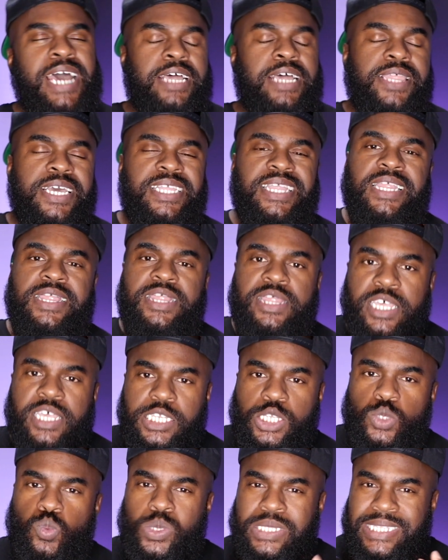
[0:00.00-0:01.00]
I think that
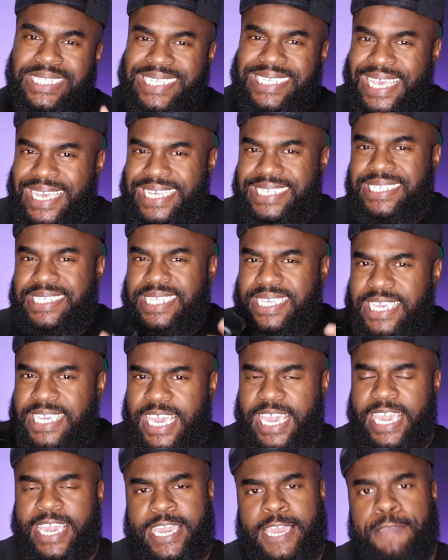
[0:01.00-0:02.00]
this one takes the
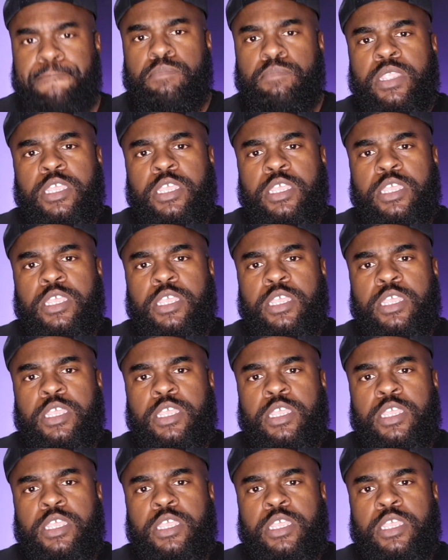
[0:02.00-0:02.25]
cake.